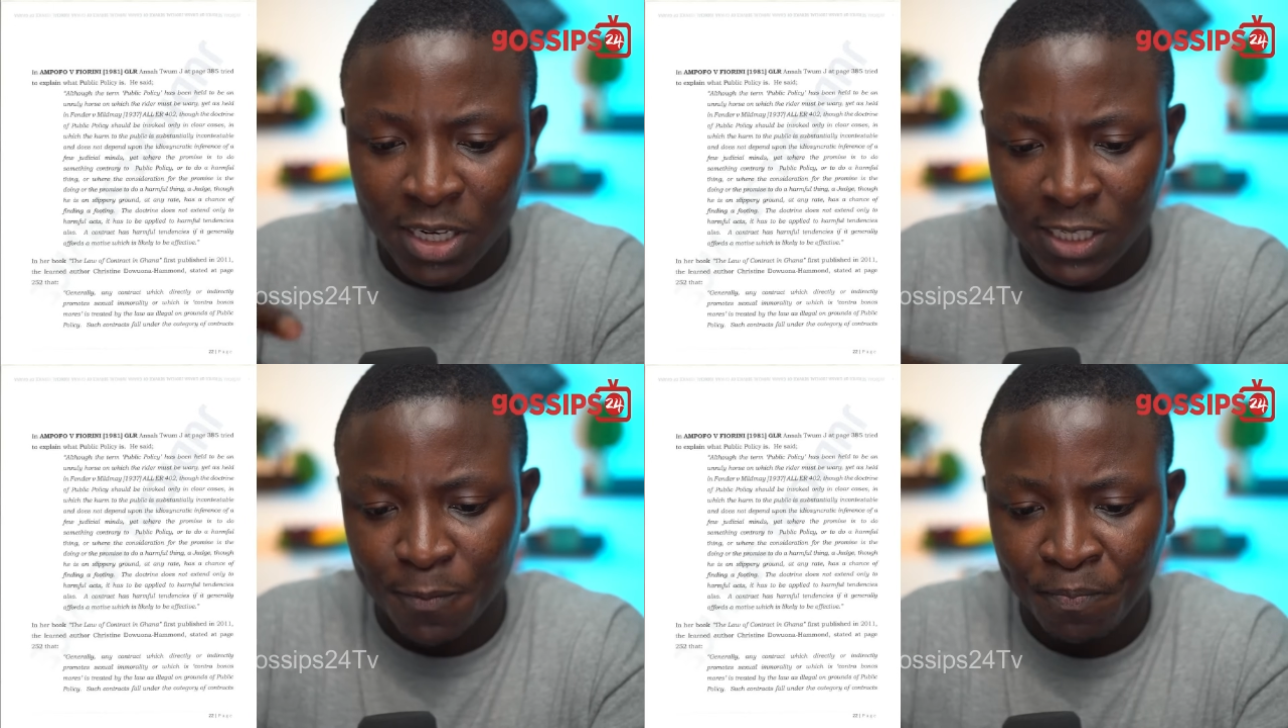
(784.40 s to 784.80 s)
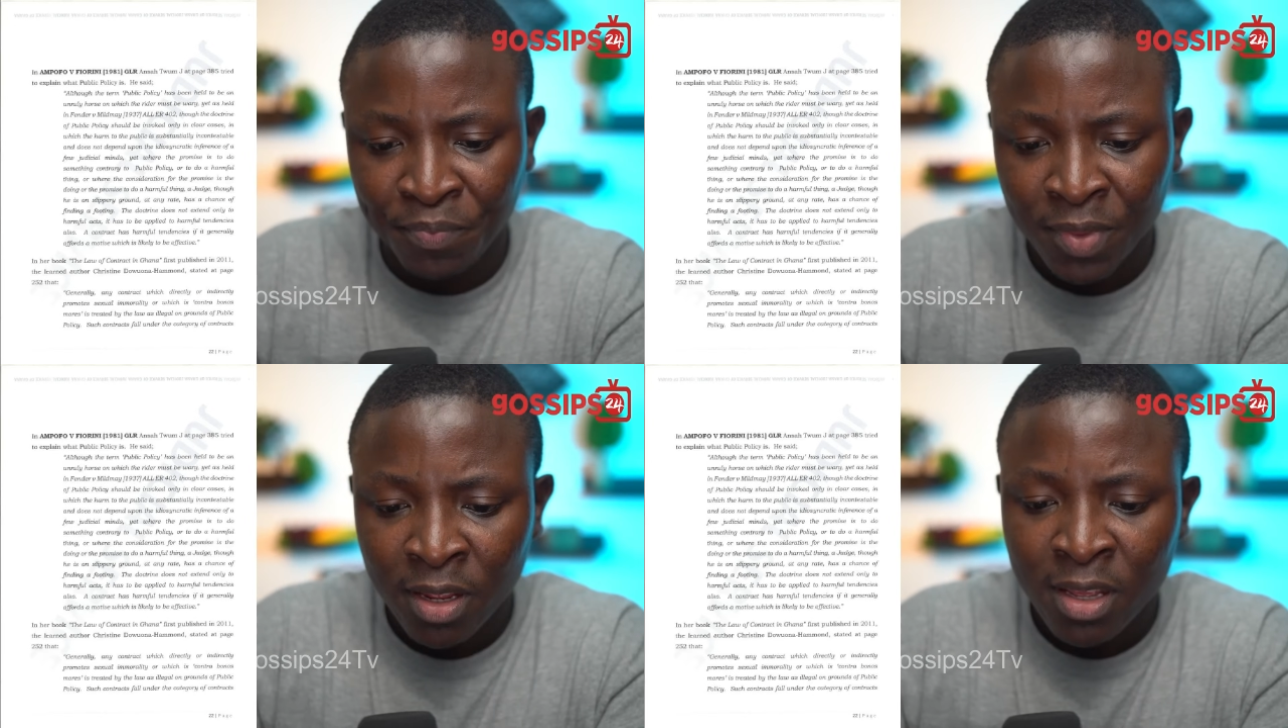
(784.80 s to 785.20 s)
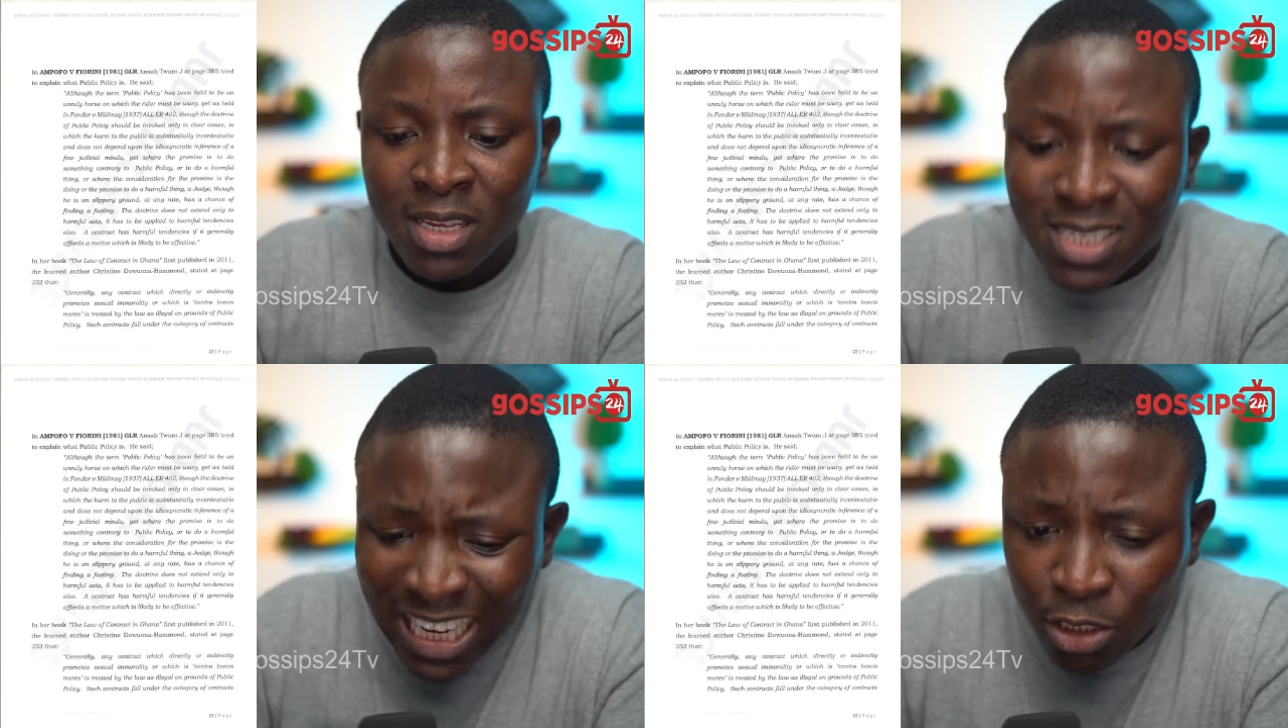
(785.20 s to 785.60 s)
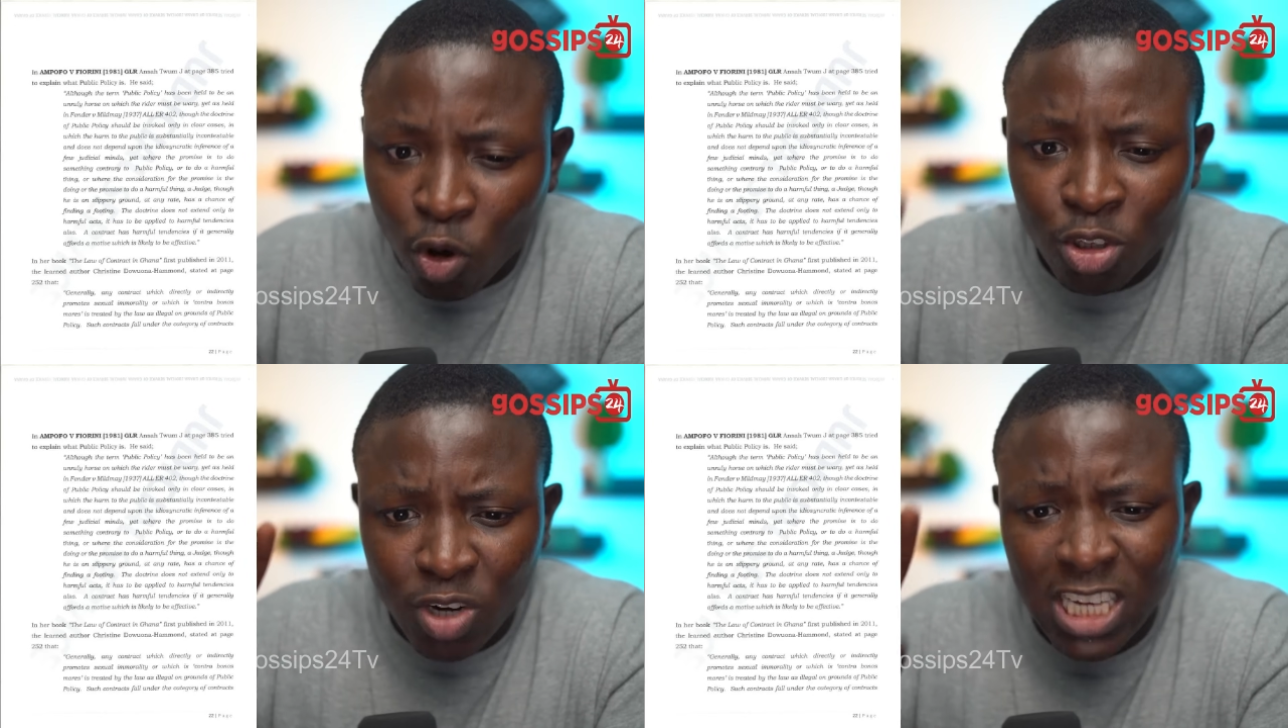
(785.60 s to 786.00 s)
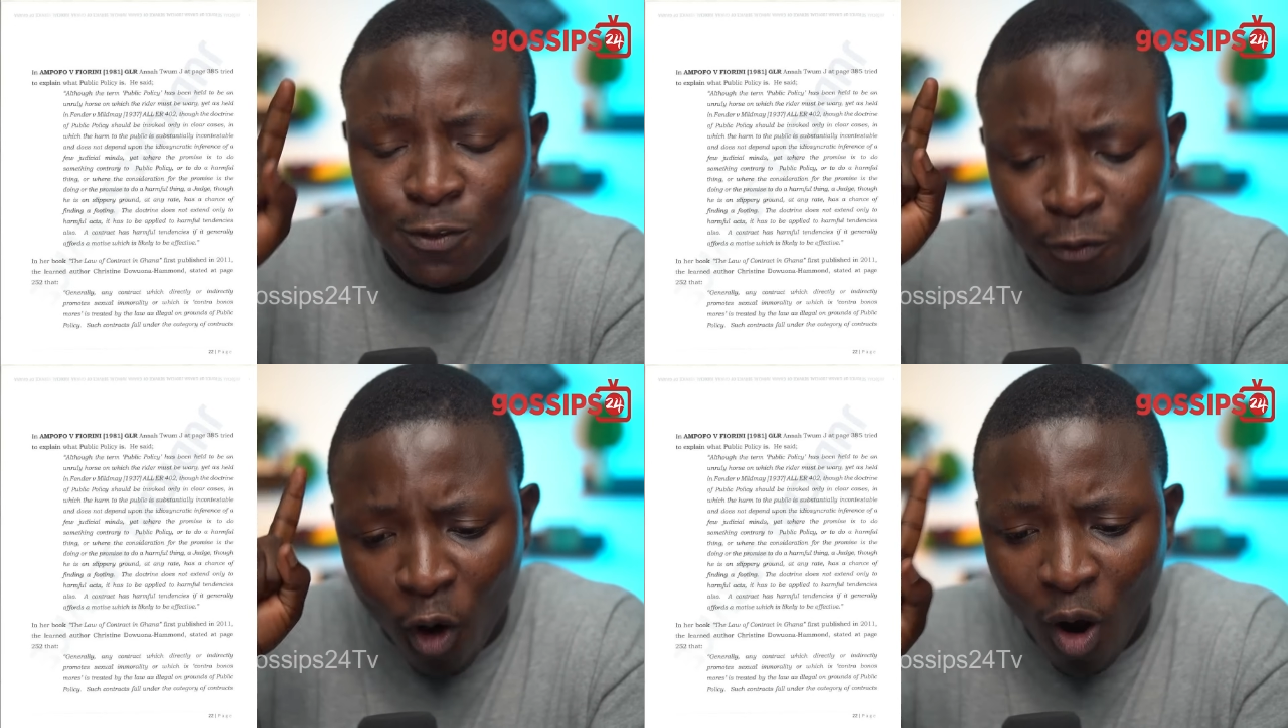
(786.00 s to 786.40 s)
policy. Such
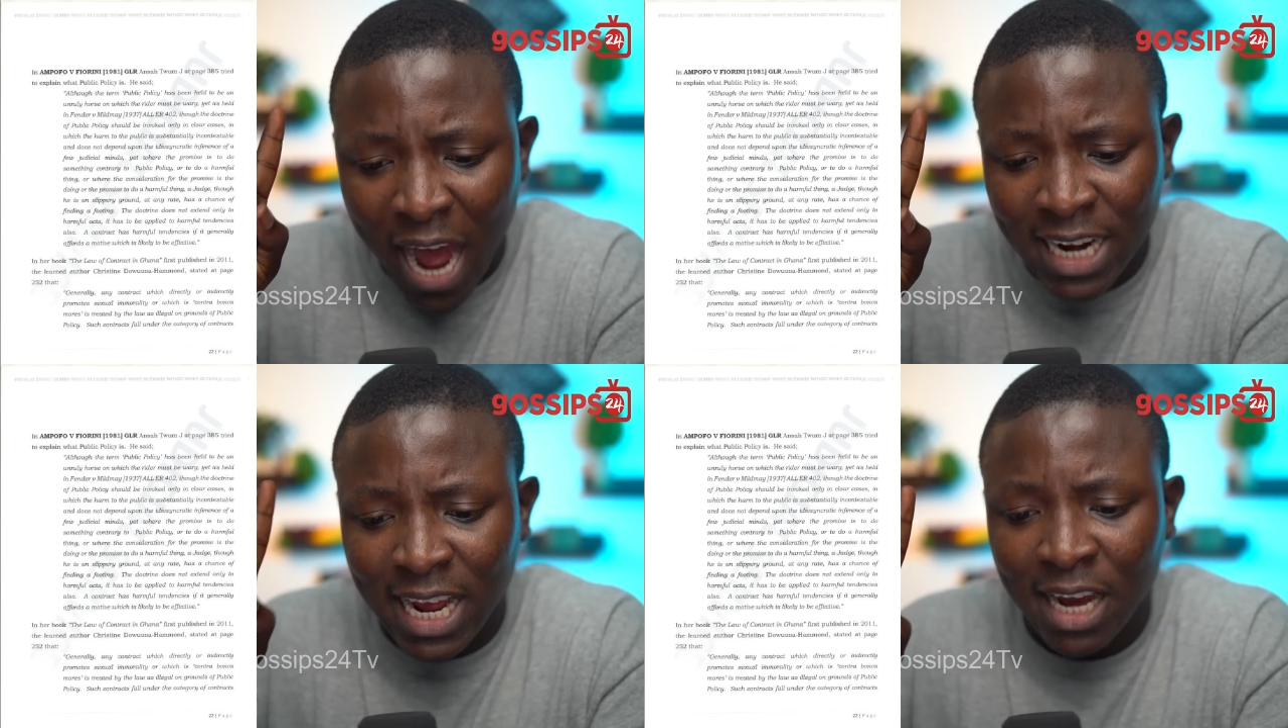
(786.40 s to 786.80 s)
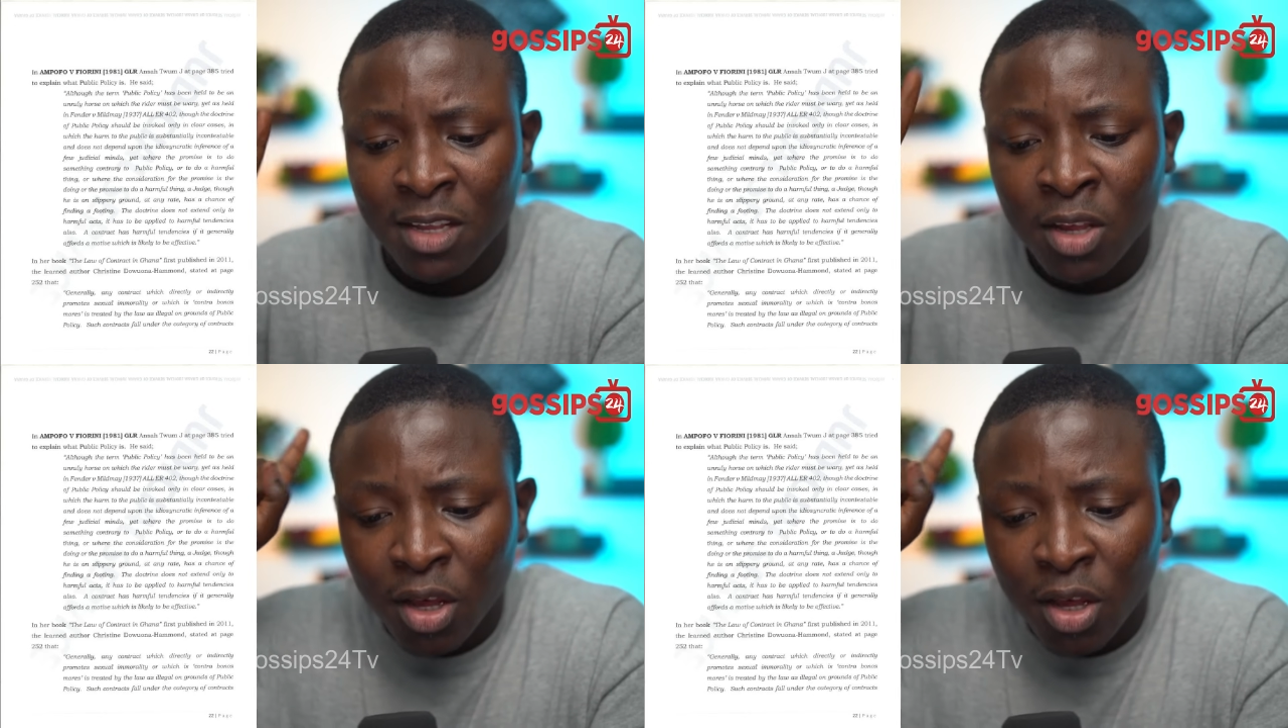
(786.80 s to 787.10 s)
contracts fall under